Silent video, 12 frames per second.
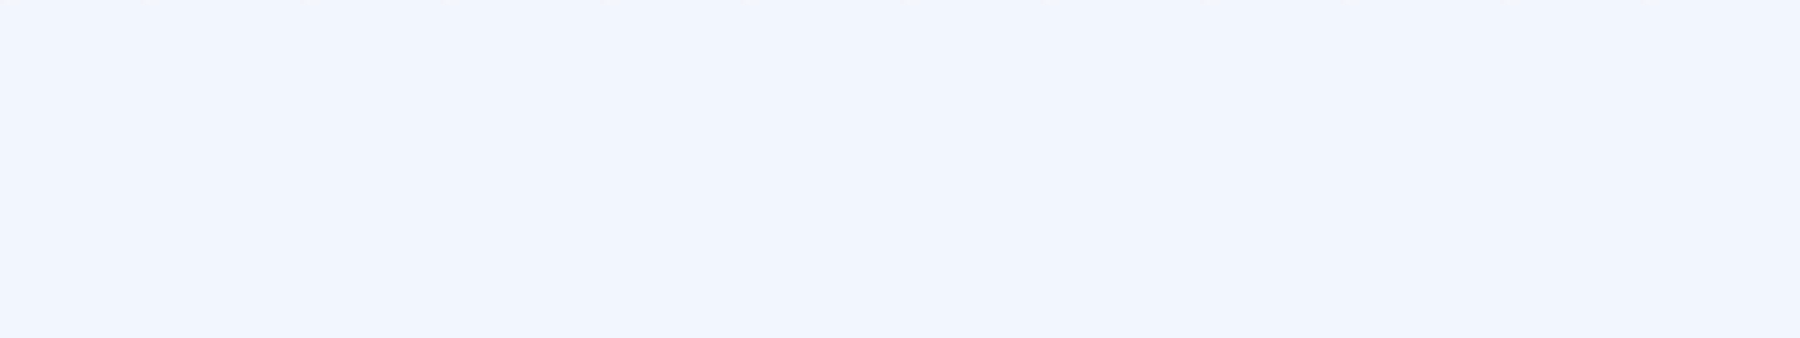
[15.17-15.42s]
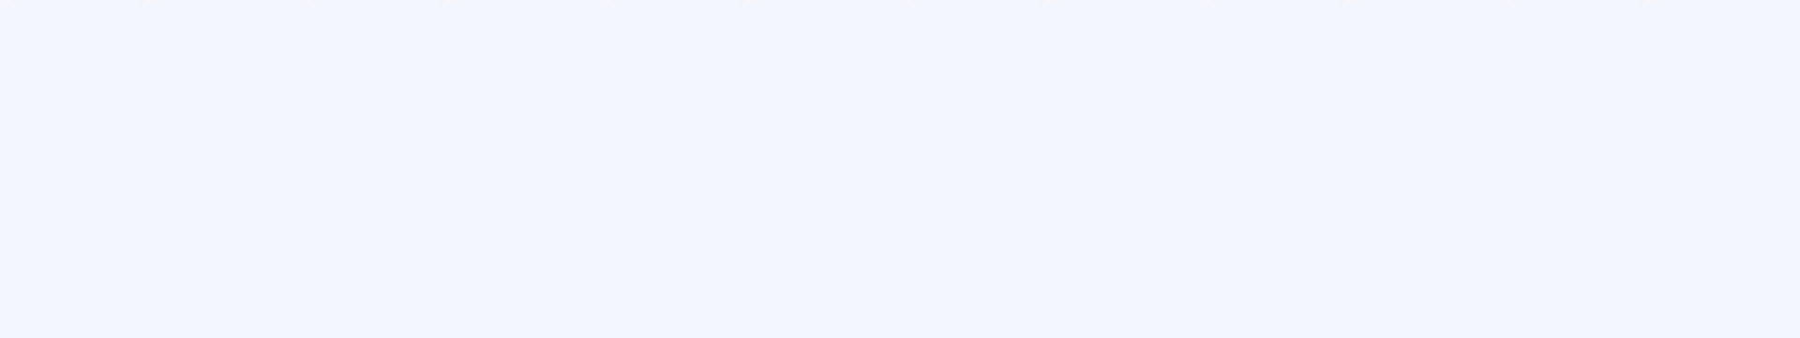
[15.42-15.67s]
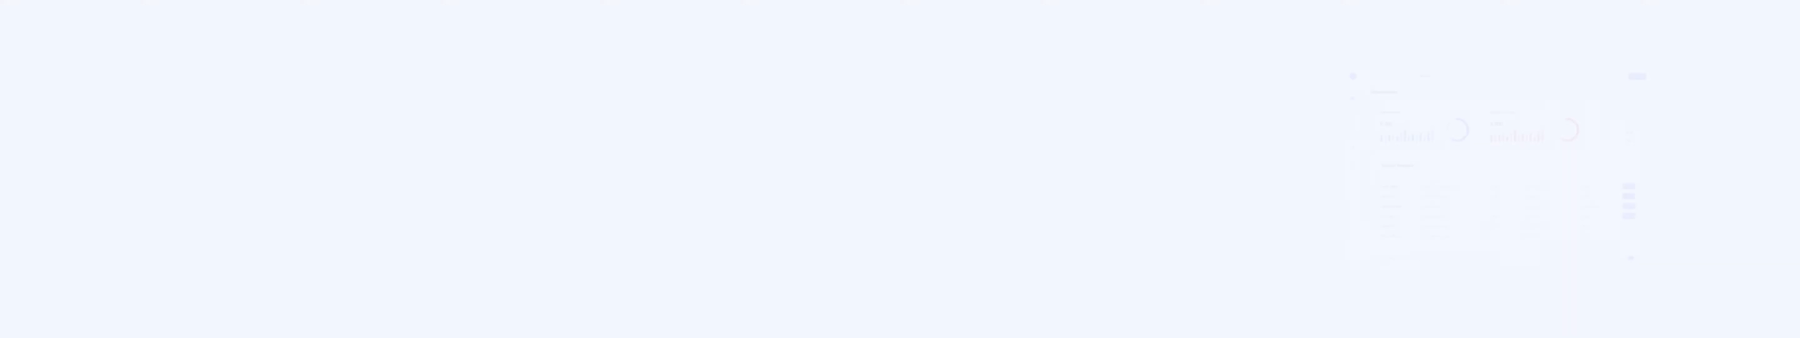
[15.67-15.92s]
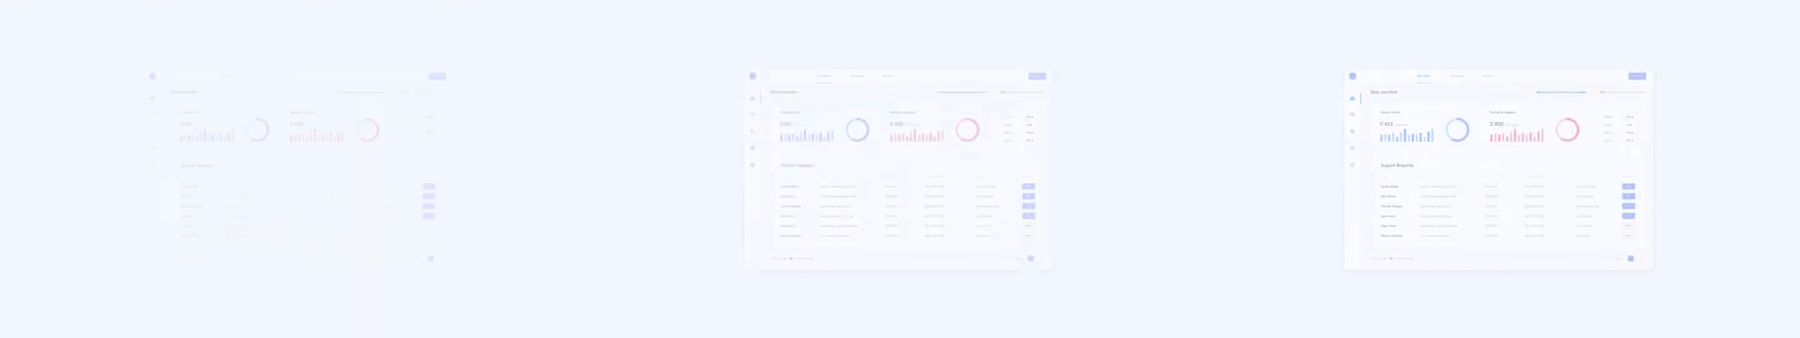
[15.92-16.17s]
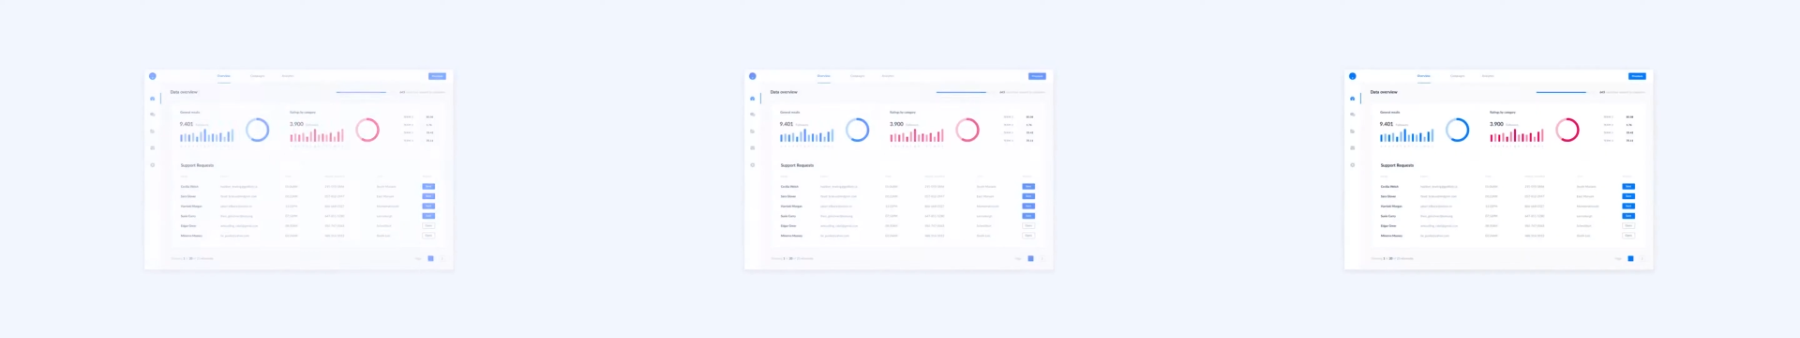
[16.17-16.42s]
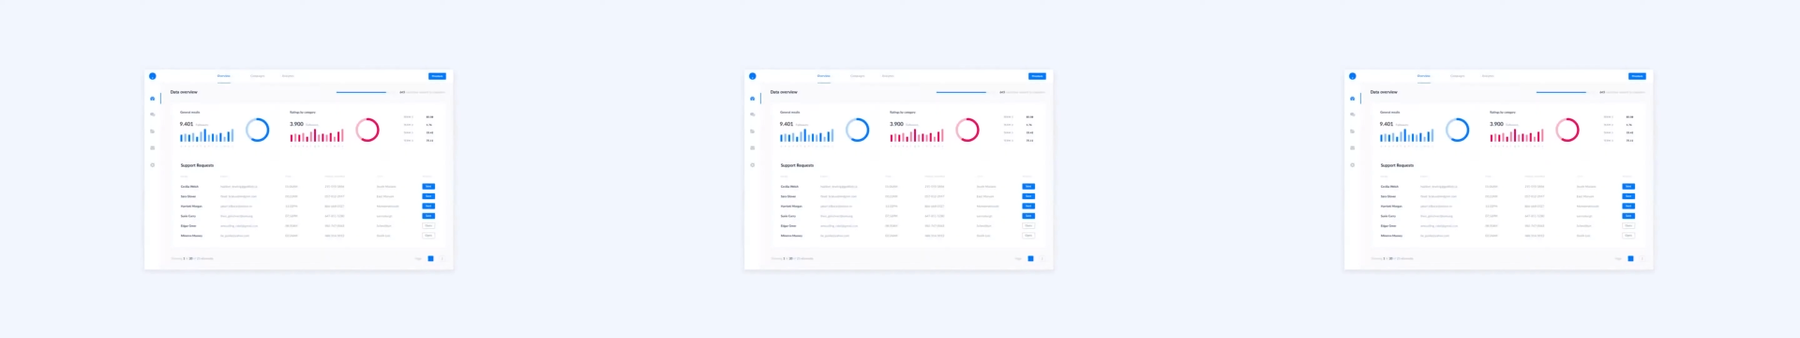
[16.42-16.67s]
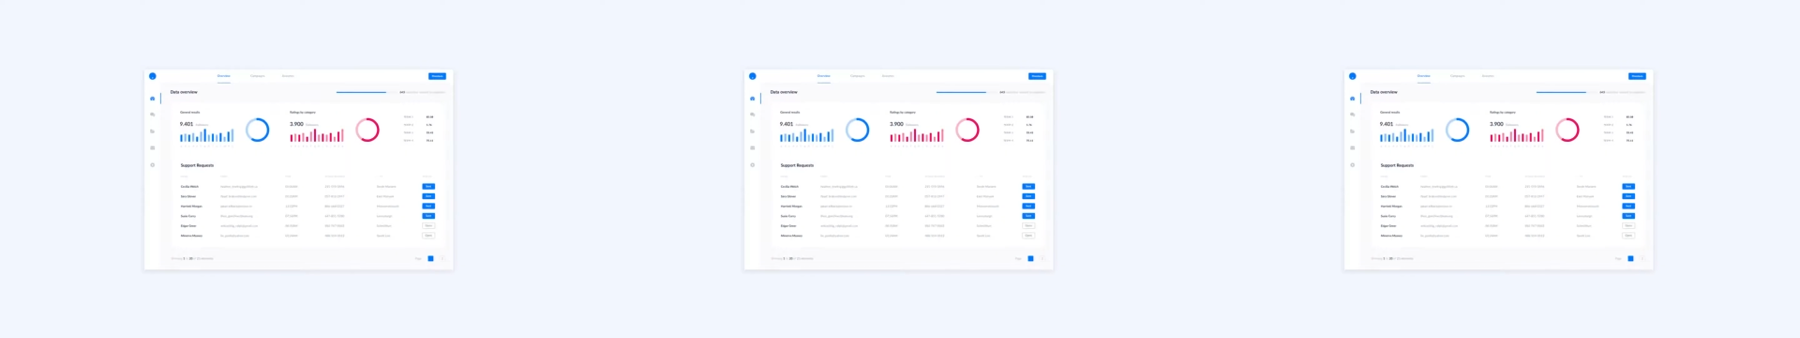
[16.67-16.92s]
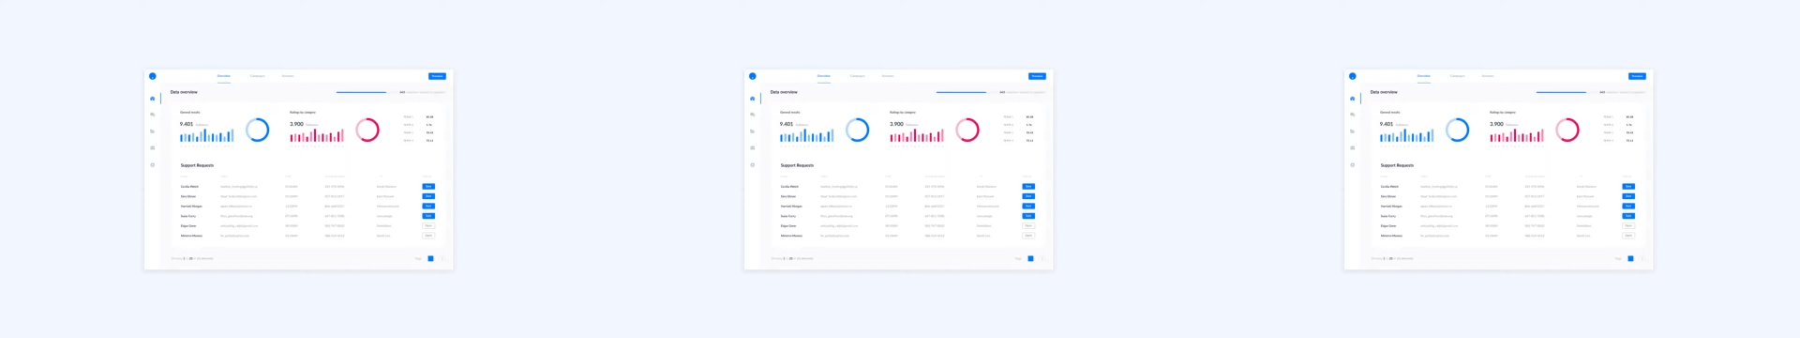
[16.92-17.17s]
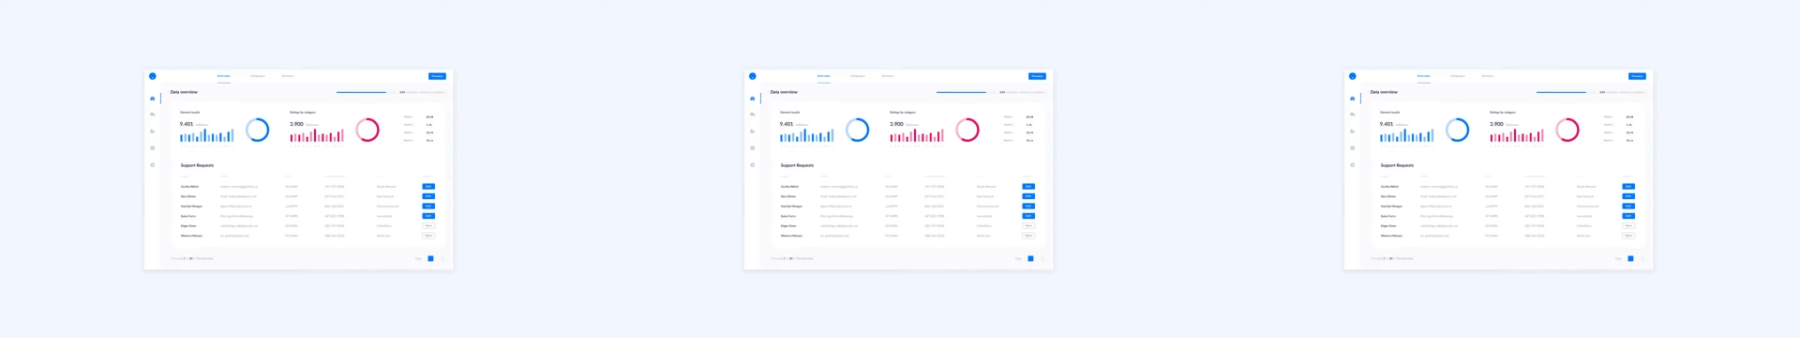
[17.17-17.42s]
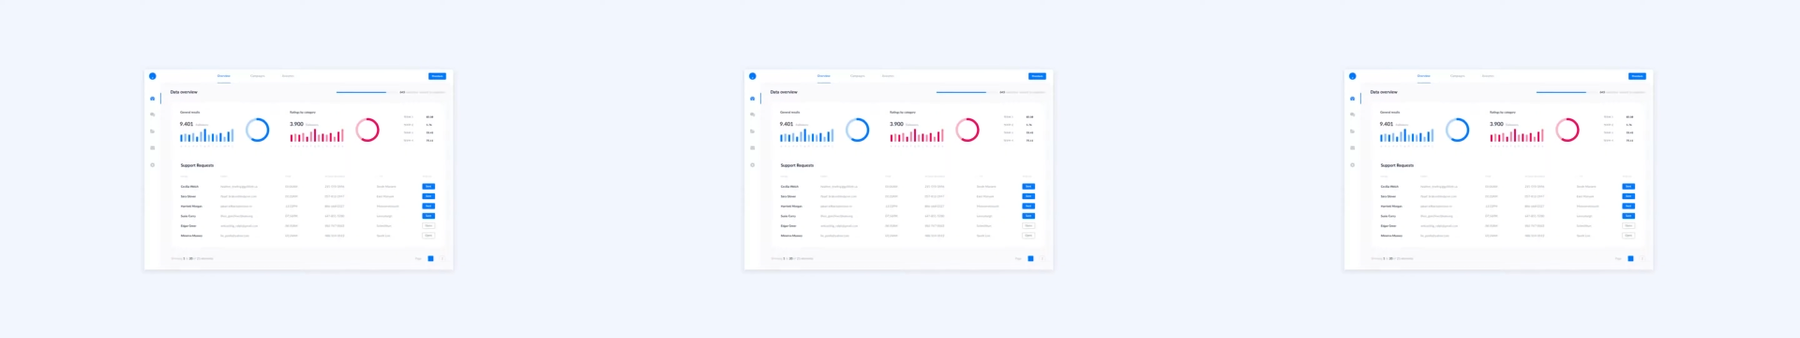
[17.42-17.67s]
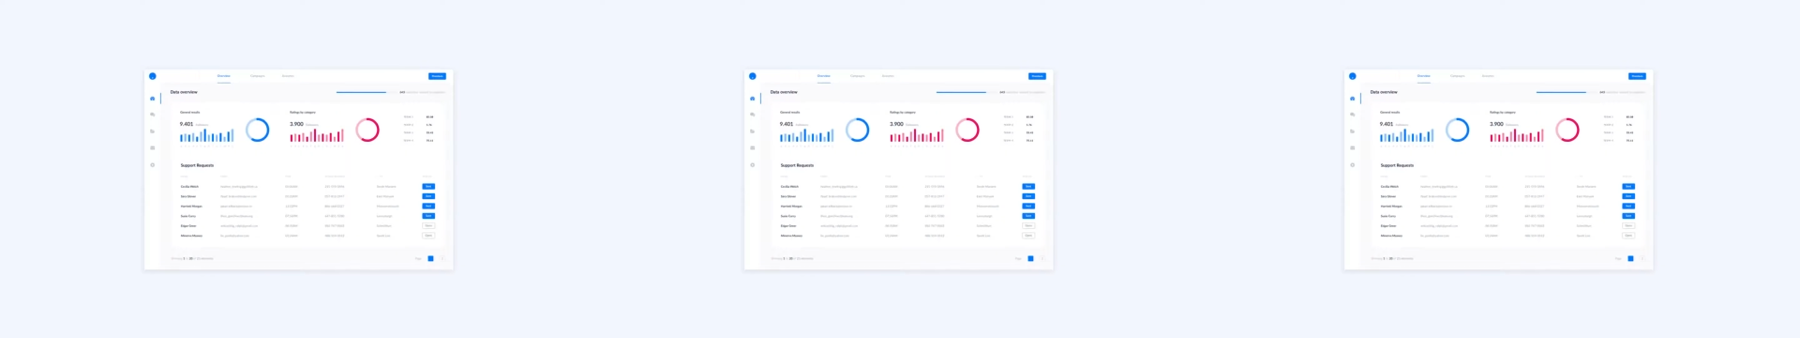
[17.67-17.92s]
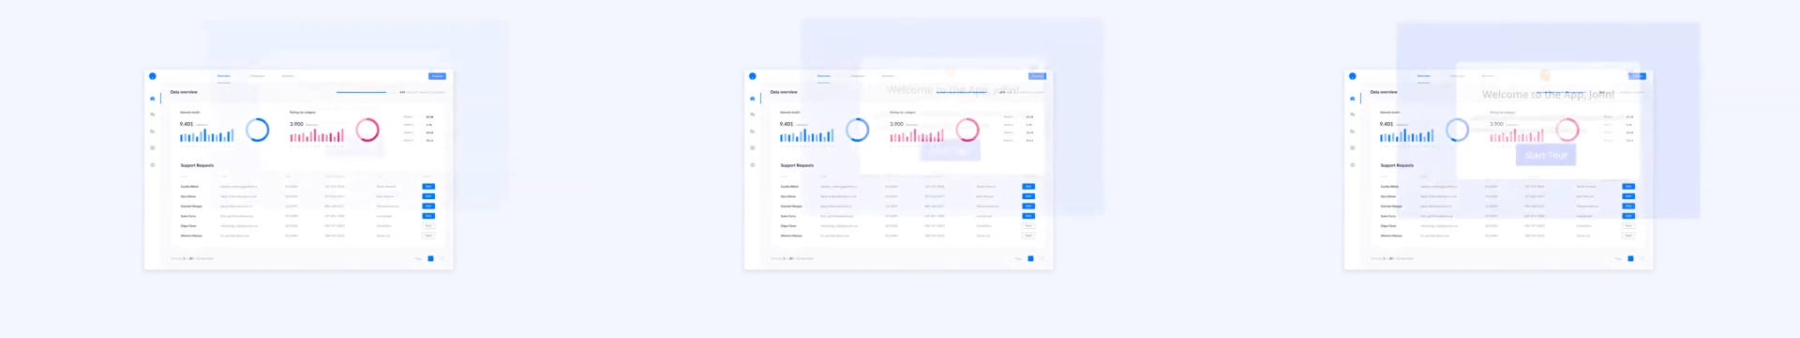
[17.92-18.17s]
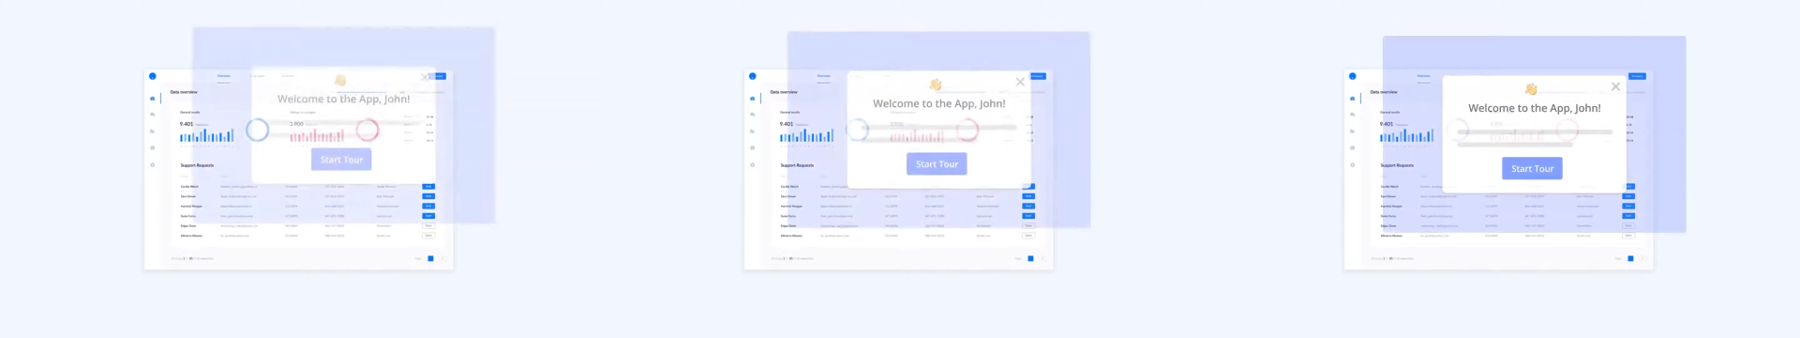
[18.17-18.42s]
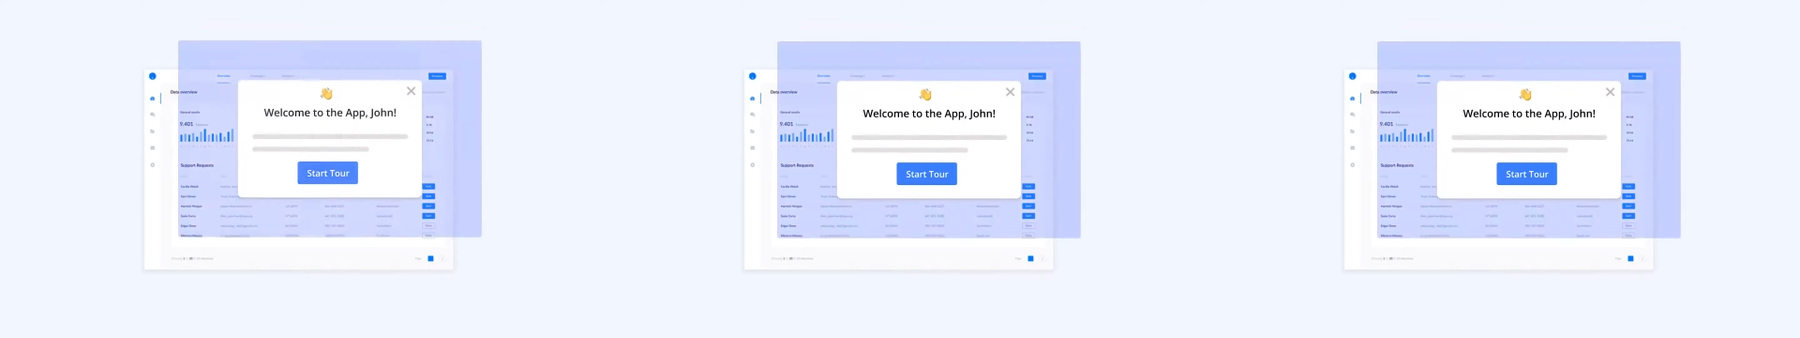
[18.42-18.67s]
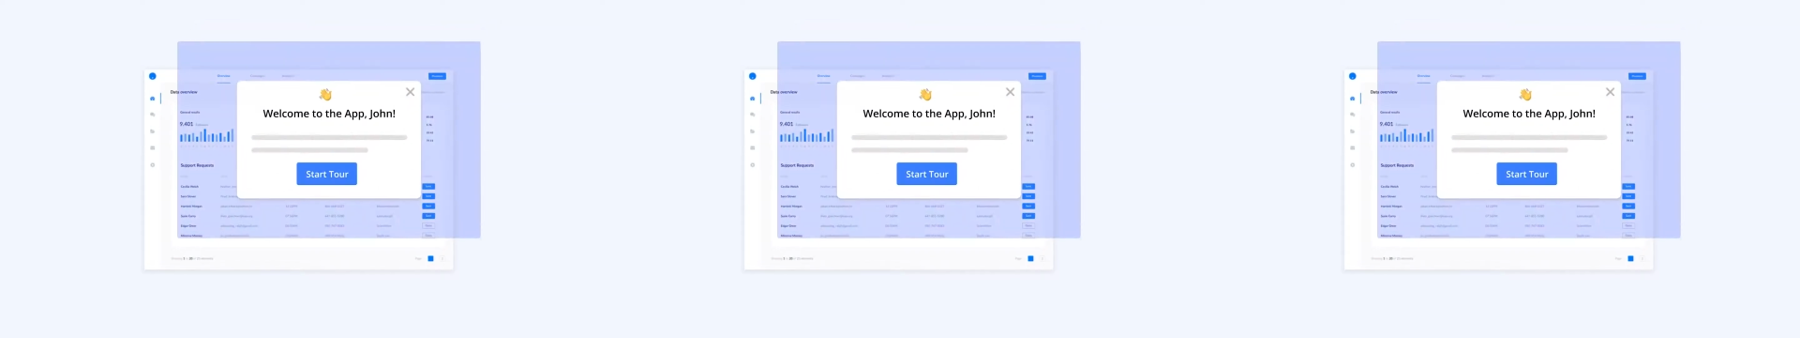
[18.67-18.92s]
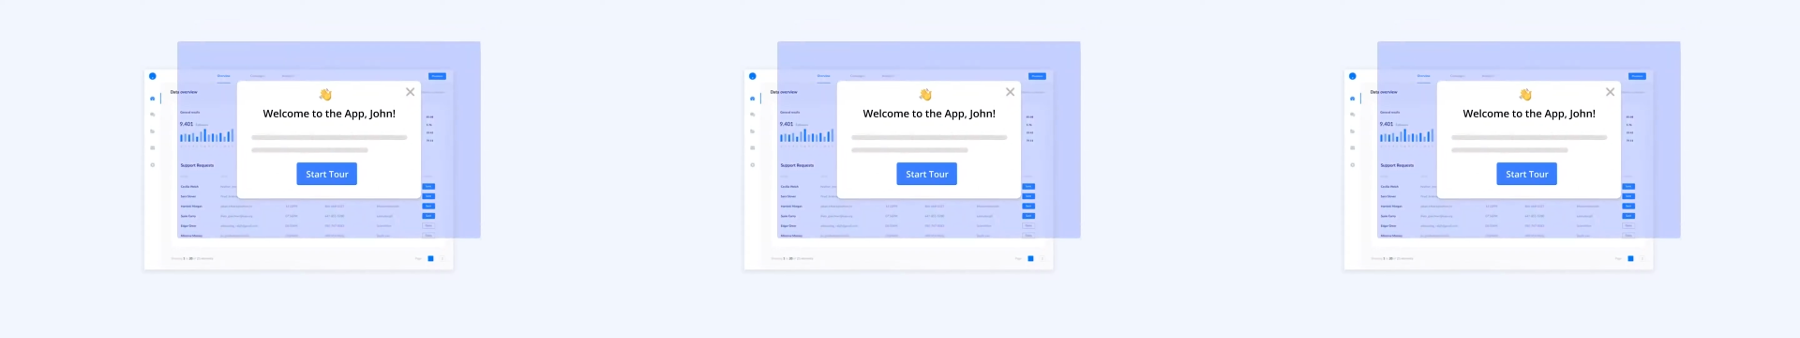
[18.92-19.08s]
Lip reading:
(no speaker visible)